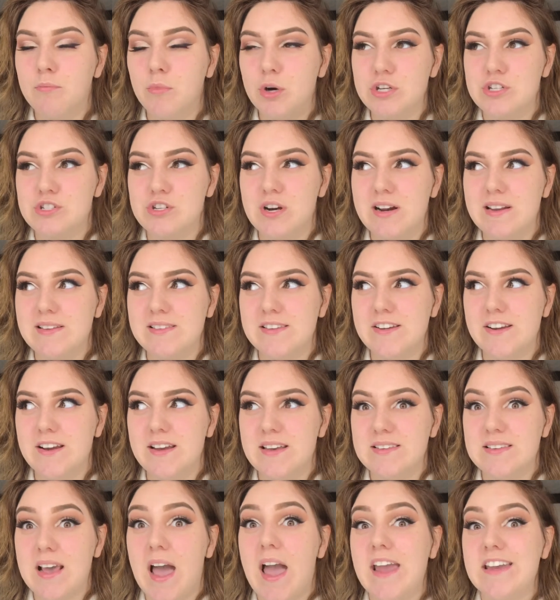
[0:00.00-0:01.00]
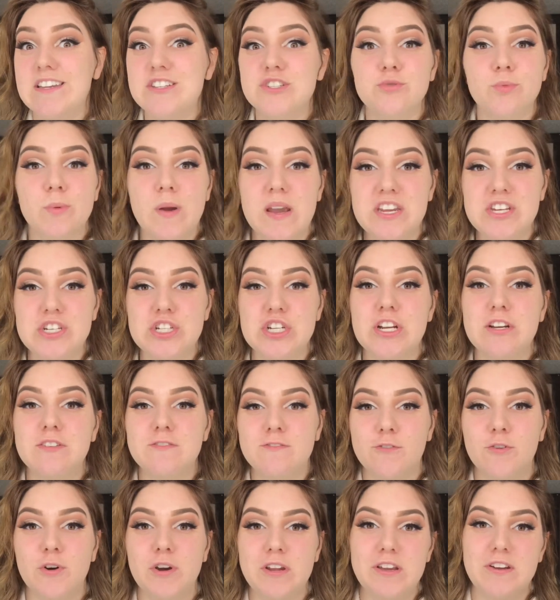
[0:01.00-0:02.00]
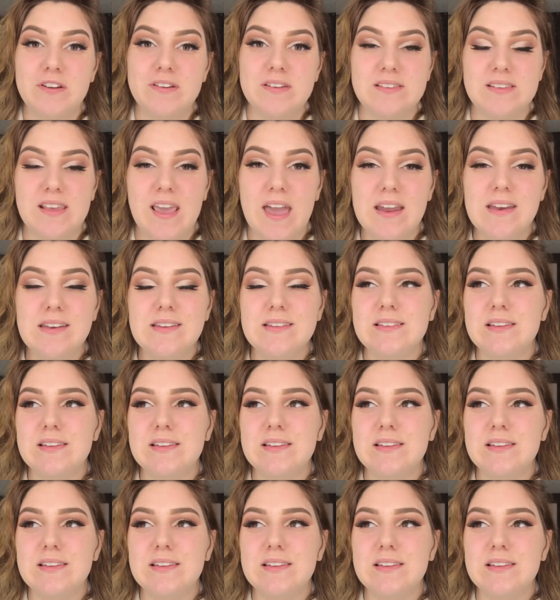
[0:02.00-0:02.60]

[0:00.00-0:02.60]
Moisturizer is hydration for your skin.